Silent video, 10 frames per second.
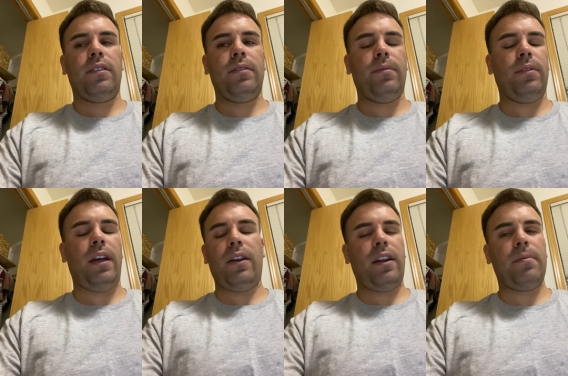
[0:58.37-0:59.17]

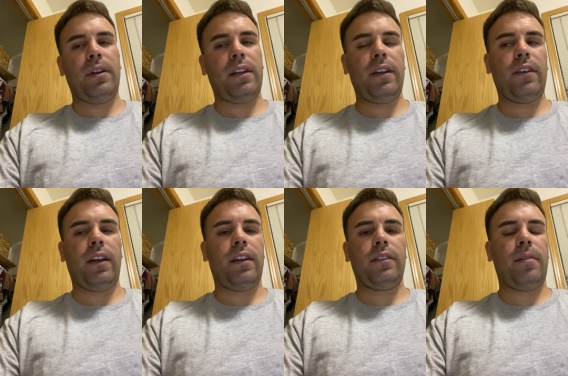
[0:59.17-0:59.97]
without anybody hearing
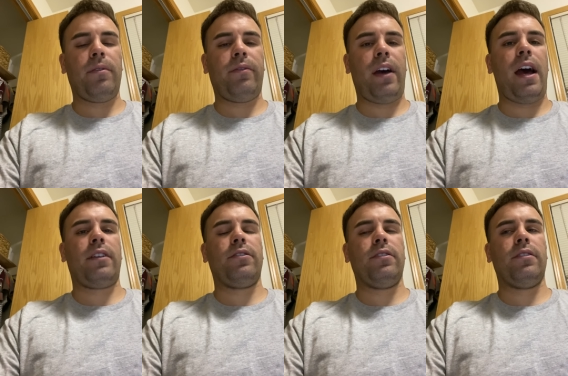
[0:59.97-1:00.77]
any type of
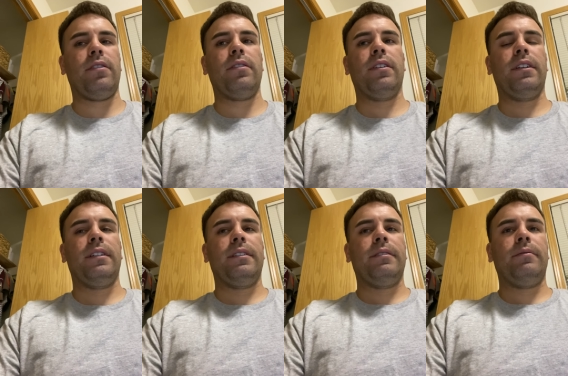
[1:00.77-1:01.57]
facts or
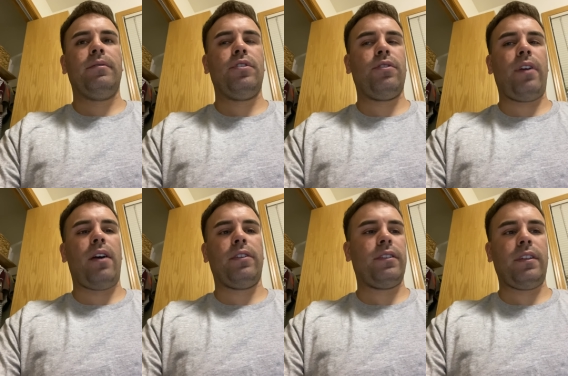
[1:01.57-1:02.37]

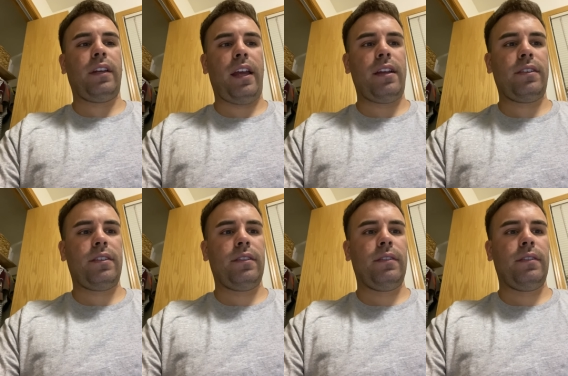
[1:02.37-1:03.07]
surroundings of the case.